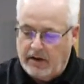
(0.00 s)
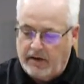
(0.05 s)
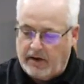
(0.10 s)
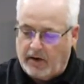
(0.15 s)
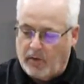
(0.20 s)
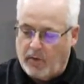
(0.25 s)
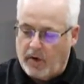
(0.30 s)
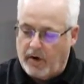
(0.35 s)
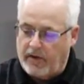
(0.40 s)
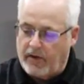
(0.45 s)

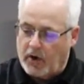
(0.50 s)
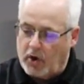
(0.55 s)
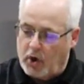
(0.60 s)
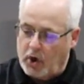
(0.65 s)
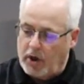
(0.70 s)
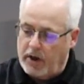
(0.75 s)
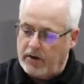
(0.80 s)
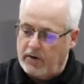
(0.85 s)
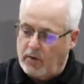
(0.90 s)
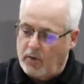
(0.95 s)
that where the
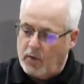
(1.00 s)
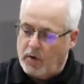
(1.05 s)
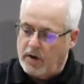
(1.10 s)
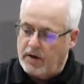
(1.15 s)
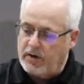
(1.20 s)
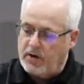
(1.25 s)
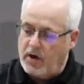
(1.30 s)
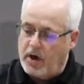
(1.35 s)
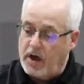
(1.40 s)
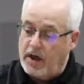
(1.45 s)

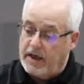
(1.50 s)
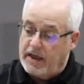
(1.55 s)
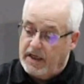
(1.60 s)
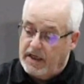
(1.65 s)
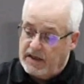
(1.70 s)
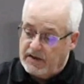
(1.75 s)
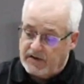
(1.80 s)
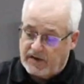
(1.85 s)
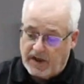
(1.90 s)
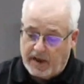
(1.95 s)
word of God
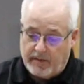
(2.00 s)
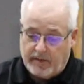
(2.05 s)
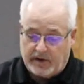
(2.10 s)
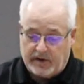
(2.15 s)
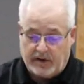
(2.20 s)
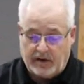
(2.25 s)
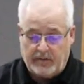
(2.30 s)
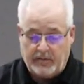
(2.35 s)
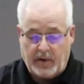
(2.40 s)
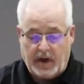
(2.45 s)
is
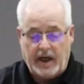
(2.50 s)
limited